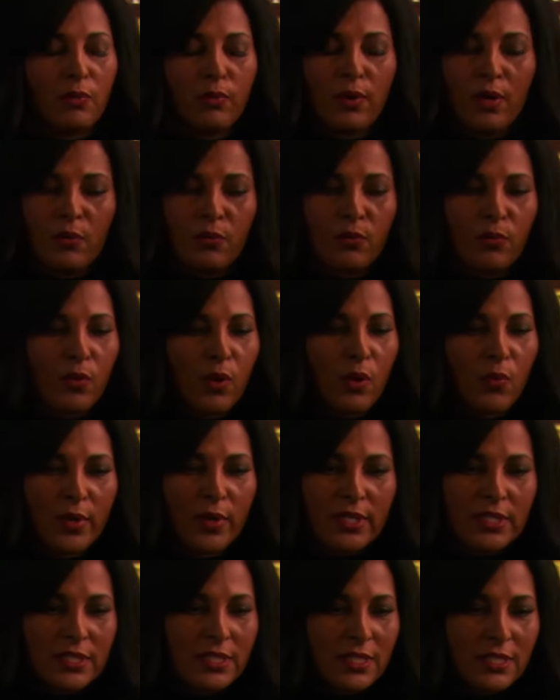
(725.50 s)
Oh, well,
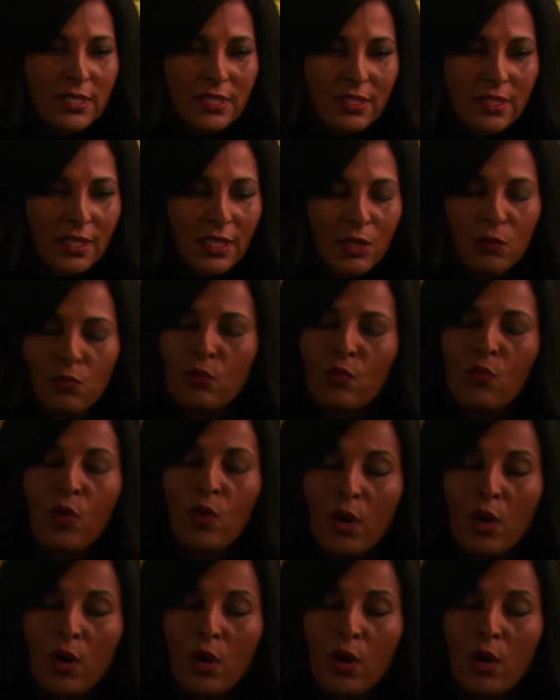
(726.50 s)
what did she see?